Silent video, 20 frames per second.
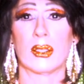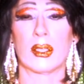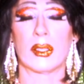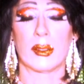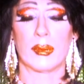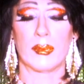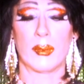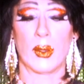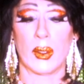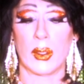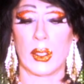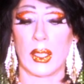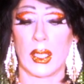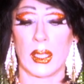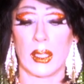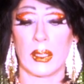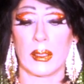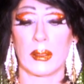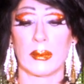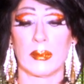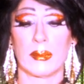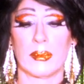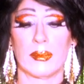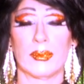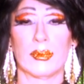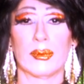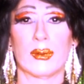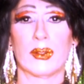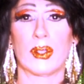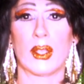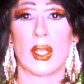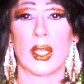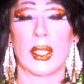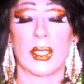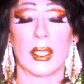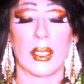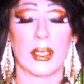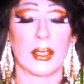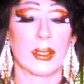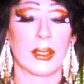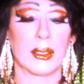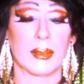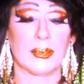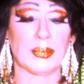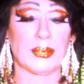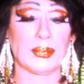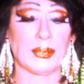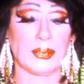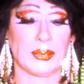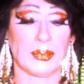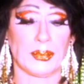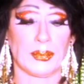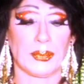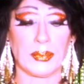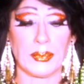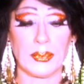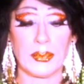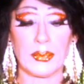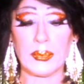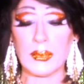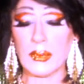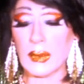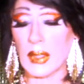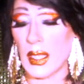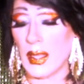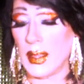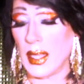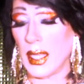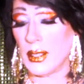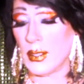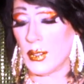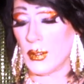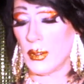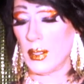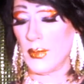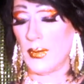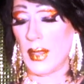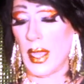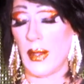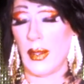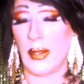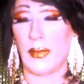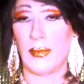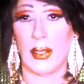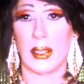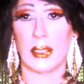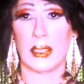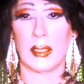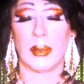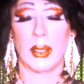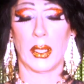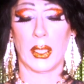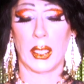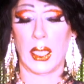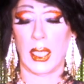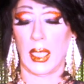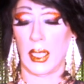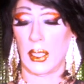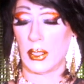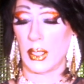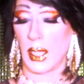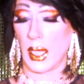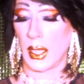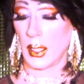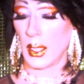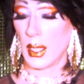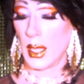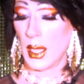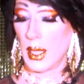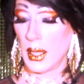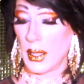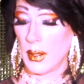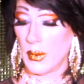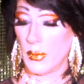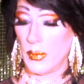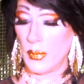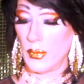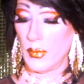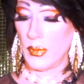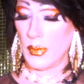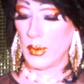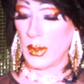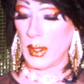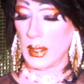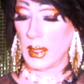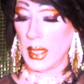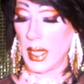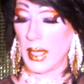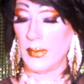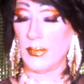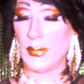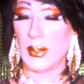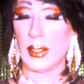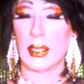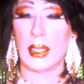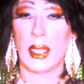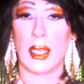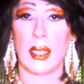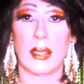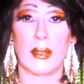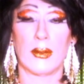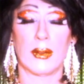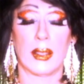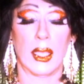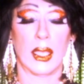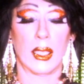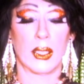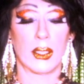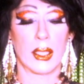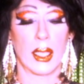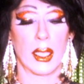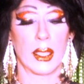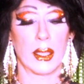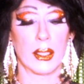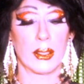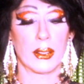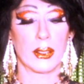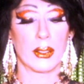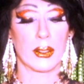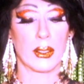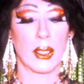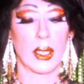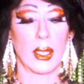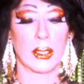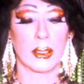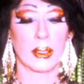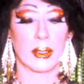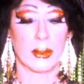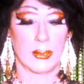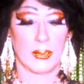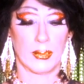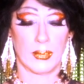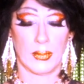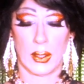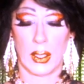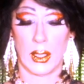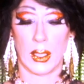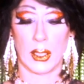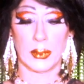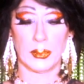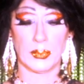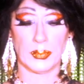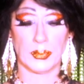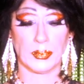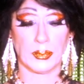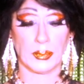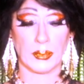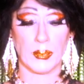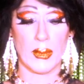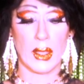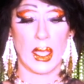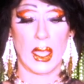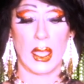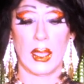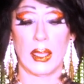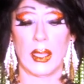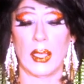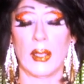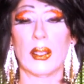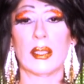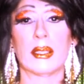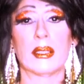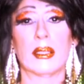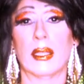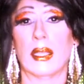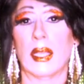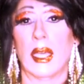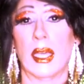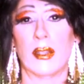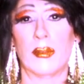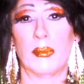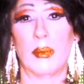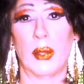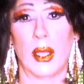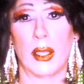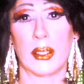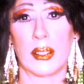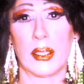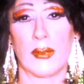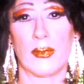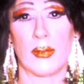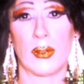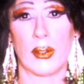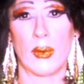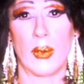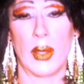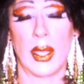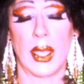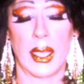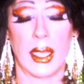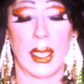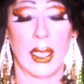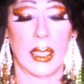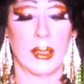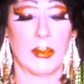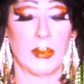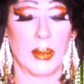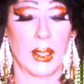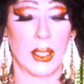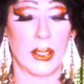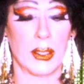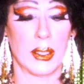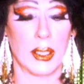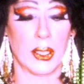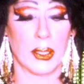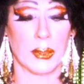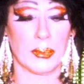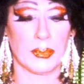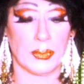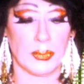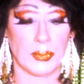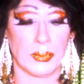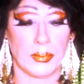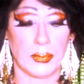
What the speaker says: smoke and sawdust. That's sort of how I felt about King John. The life and death of King John, this is called. There isn't a lot of pausing for quiet contemplation here,